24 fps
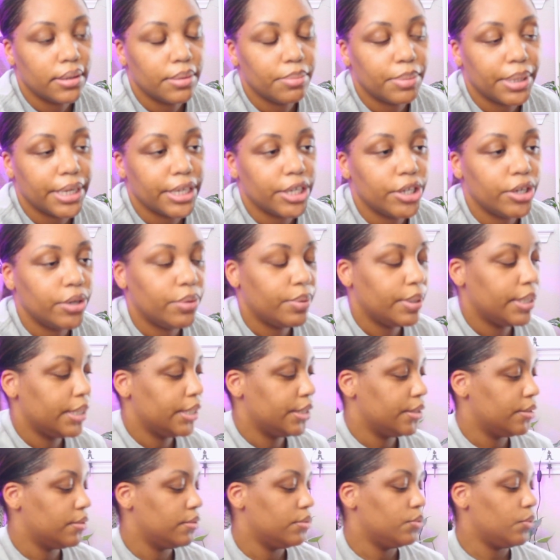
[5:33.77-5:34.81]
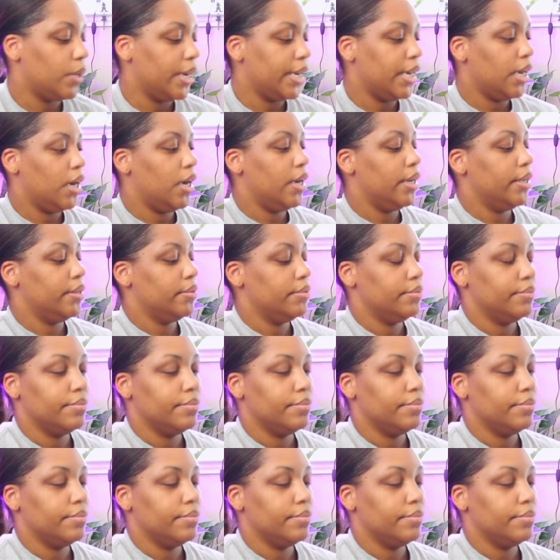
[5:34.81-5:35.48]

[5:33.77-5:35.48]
but you know what? Why not?